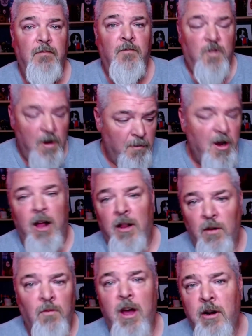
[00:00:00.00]
From
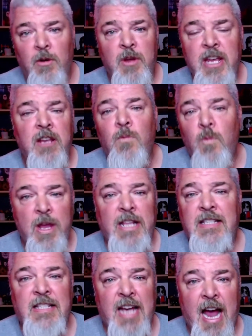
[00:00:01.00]
Colorado, he can
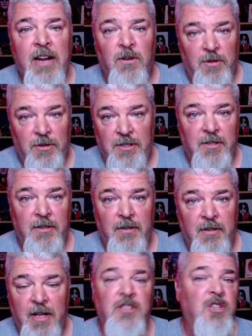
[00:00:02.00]
win titles.
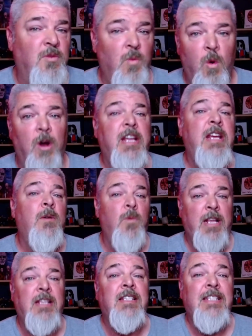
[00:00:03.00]
Not just one, he can
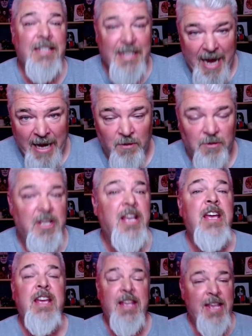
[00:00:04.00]
win titles.
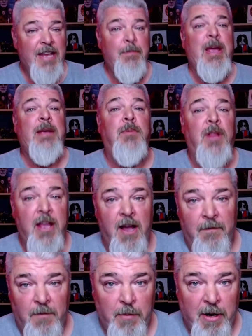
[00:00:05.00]
He can make
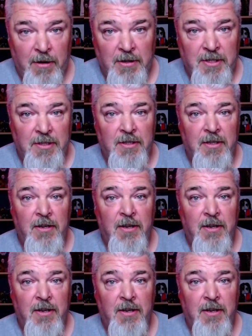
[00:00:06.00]
playoff appearances.